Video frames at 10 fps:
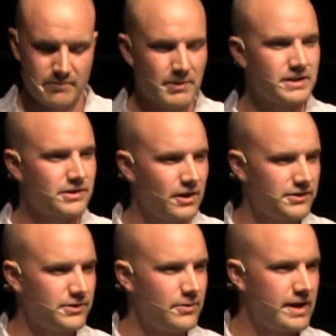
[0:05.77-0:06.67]
but it's
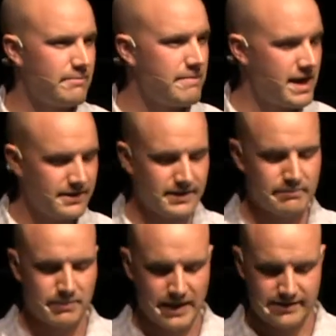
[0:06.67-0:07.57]
also an
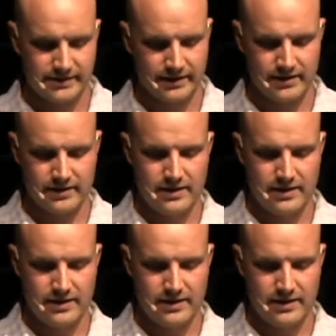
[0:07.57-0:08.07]
amazing blessing.